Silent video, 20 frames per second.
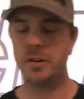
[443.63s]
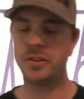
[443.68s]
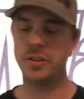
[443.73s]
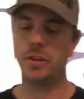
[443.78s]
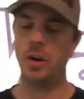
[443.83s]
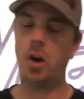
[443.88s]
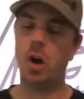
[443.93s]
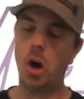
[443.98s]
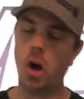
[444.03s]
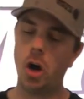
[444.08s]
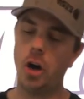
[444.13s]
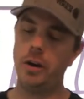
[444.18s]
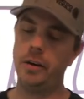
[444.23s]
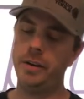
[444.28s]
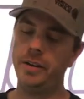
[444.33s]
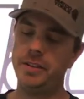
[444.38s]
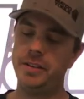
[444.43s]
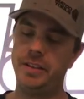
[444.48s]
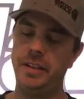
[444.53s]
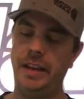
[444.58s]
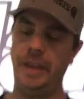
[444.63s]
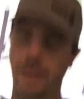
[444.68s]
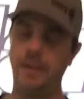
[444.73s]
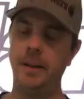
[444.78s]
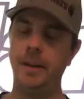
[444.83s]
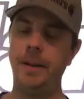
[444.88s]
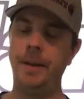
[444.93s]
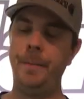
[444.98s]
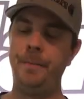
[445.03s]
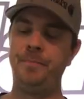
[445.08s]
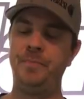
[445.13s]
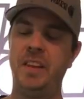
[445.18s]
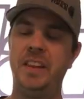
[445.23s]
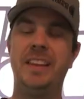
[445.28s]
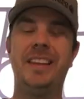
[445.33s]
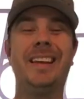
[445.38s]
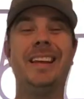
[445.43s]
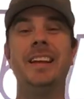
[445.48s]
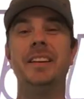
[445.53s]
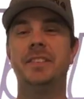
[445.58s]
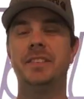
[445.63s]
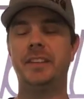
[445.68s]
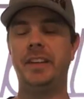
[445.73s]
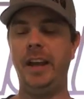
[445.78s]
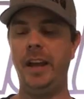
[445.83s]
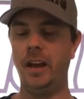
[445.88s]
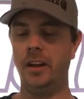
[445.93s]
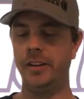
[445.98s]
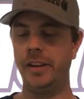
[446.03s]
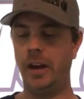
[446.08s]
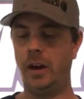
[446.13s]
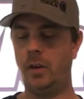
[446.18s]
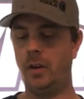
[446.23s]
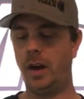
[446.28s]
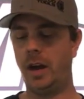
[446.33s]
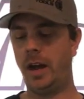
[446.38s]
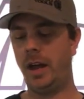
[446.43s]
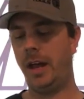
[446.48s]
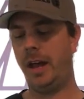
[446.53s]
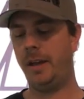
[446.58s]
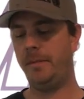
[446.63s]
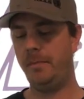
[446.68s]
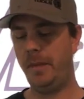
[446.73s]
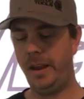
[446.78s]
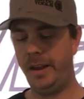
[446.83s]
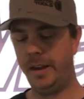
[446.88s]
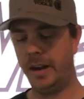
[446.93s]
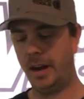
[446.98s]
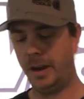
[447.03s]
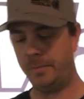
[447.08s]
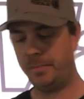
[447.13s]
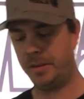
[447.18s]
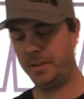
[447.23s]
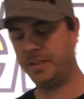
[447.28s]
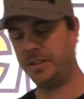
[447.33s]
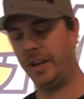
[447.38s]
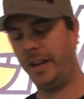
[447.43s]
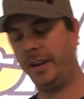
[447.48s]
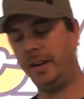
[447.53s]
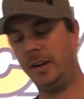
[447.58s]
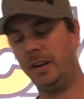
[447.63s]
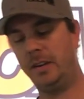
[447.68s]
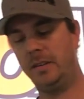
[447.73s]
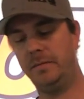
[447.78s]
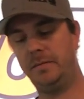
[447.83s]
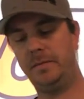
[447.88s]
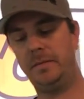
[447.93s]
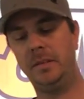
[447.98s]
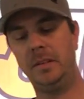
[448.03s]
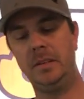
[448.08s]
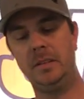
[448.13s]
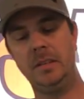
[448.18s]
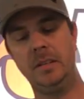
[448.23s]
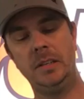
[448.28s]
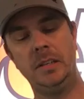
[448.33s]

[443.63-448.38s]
bars are the hardest thing to get scale. Now, I had made up a set of